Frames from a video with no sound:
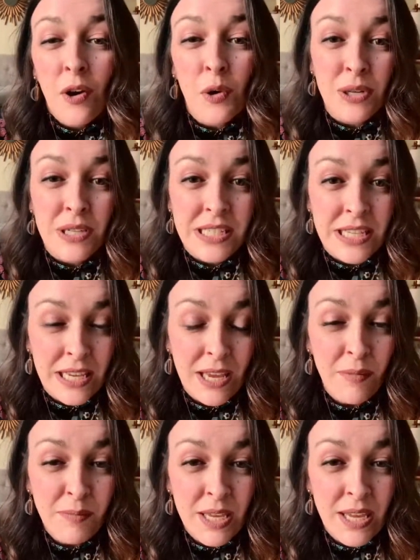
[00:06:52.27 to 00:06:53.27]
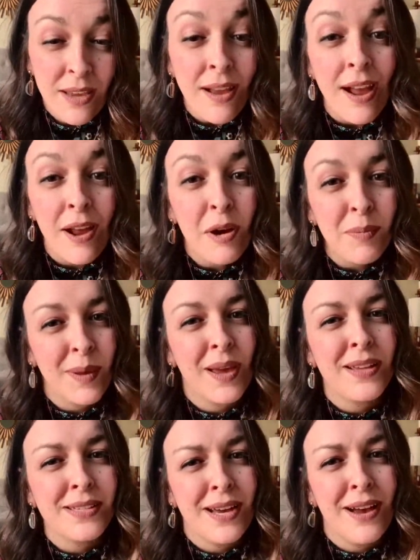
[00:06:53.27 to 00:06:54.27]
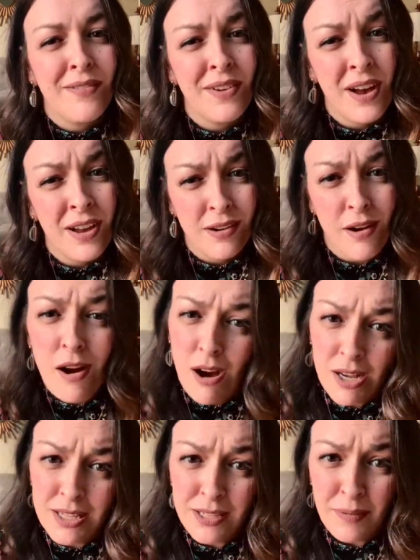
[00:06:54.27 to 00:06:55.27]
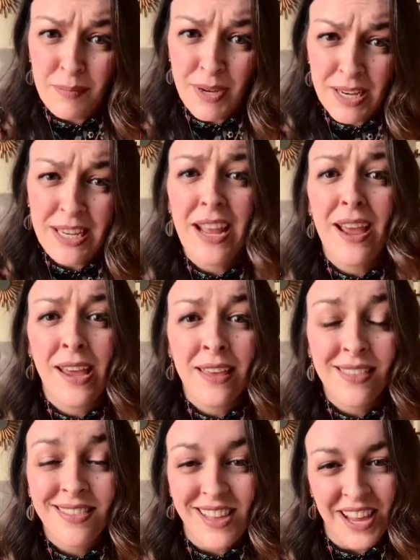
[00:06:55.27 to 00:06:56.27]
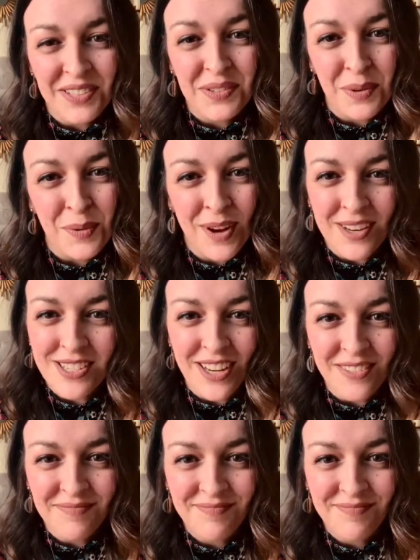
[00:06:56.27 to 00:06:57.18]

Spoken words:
or DM me. I hope you guys have an awesome Monday. Thanks for watching.